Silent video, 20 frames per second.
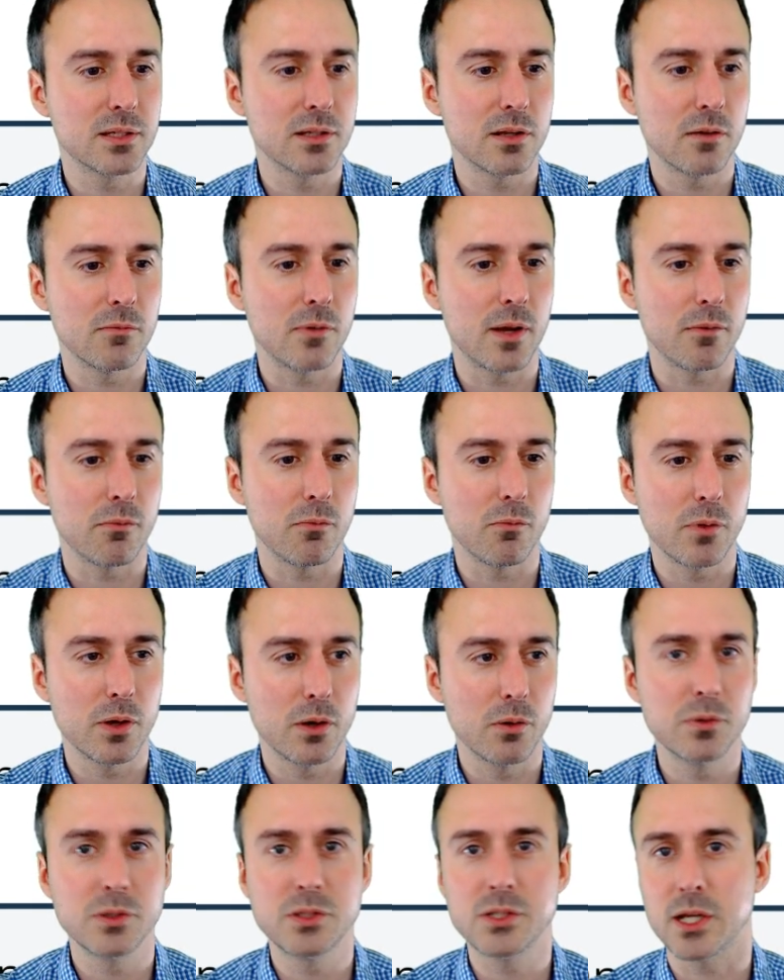Right? Will
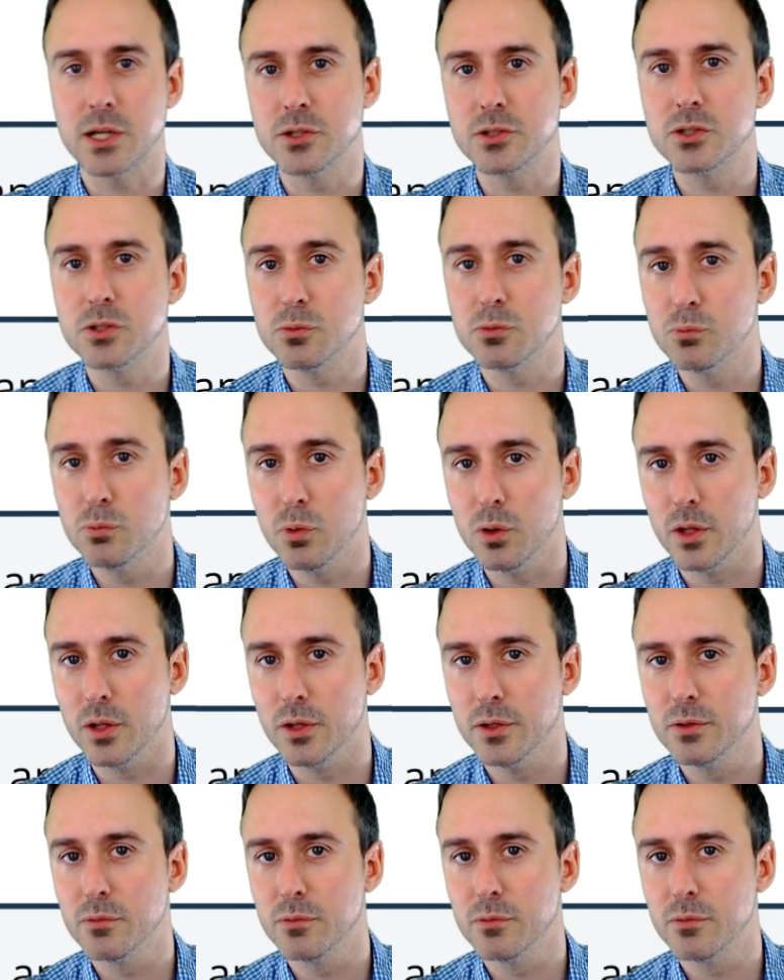would change to would.